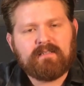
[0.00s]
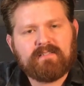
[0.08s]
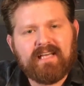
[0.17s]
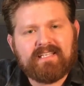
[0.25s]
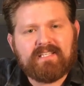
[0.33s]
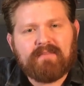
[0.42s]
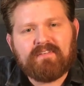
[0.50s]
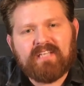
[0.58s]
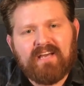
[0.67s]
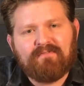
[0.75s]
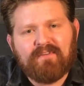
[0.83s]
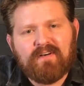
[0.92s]
It's
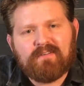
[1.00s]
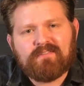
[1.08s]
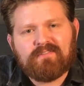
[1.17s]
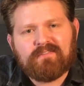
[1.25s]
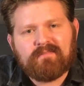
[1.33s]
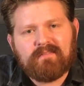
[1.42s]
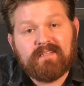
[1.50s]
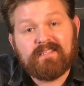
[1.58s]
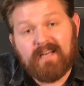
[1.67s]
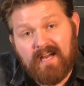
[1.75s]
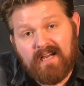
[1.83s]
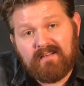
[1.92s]
Thanksgiving Day, folks,
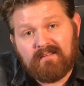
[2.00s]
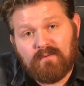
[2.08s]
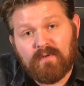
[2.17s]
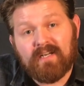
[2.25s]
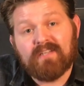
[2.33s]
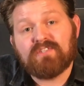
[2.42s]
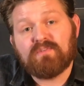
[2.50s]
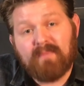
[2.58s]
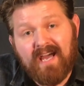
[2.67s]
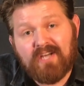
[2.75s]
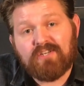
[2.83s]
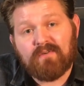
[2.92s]
and today we're
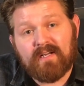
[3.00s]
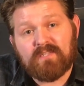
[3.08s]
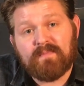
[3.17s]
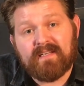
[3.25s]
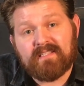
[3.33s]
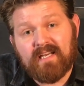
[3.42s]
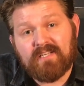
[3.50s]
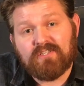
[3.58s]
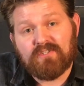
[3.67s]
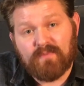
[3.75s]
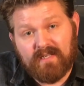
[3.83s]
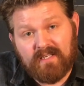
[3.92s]
going to smash your
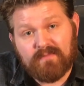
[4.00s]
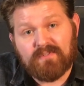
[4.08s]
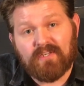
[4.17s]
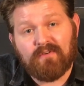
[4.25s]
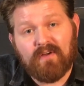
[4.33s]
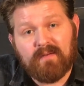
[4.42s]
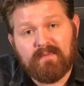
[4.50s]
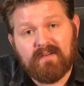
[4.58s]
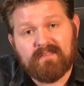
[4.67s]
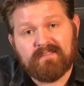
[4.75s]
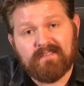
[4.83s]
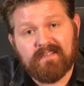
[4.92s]
expectations when it comes to
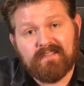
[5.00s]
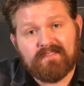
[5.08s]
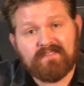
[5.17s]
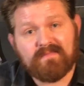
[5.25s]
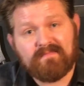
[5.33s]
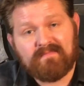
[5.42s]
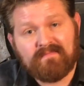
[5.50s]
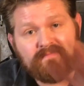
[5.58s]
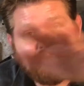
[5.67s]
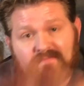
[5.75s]
cranberry sauce.